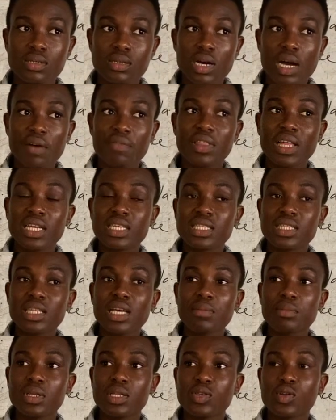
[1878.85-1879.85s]
After
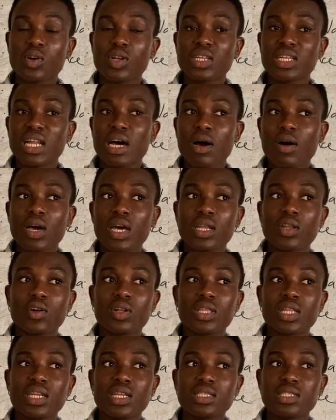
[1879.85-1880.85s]
determining your null and
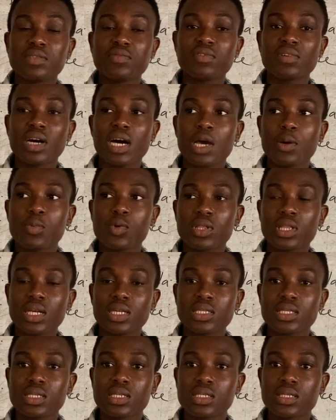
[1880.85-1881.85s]
alternative
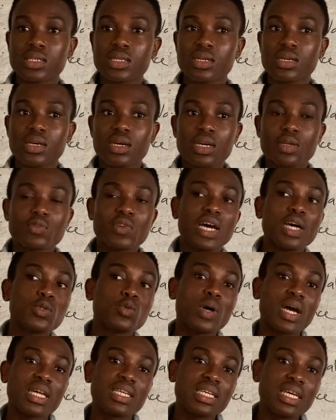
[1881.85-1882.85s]
hypothesis, try
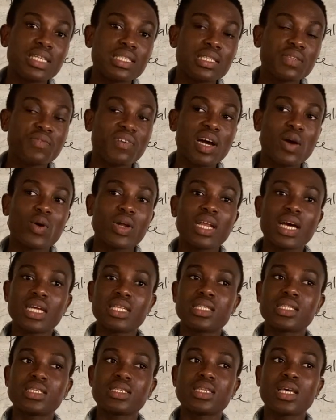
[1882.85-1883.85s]
to identify whether
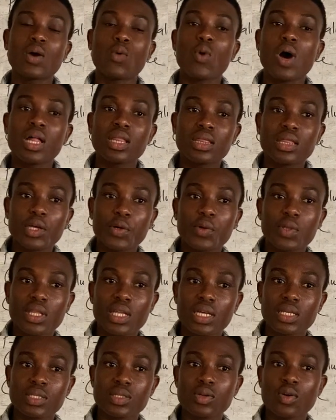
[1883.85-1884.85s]
it is a one-tailed
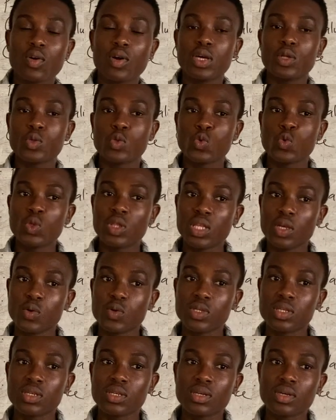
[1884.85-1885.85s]
test or a two-tailed.